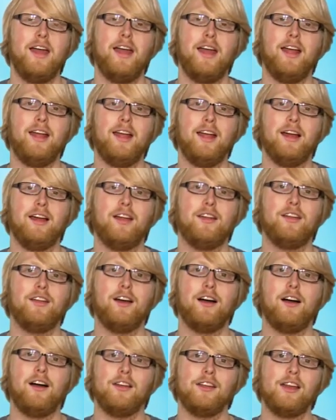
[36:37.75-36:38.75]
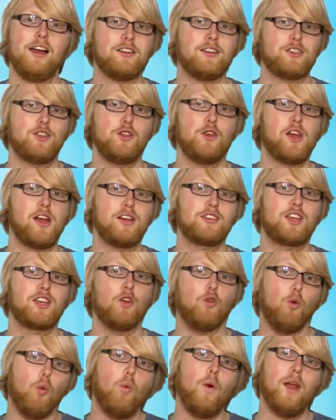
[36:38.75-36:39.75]
And so you guys
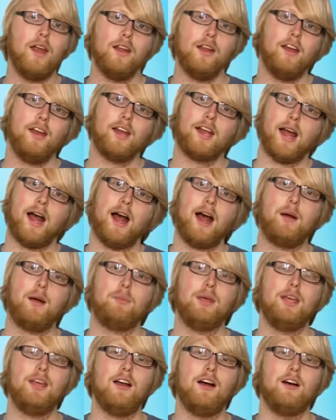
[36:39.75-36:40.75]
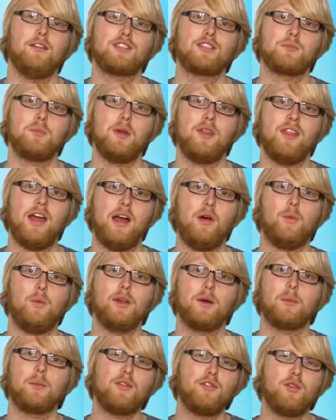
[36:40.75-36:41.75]
can win a copy of Spin That
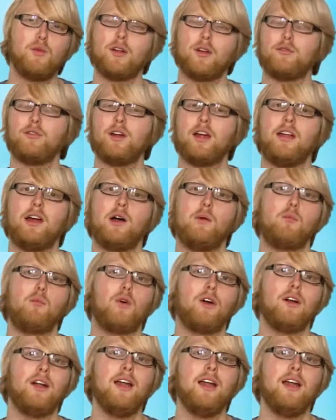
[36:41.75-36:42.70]
Wheel. But if you want to find out more,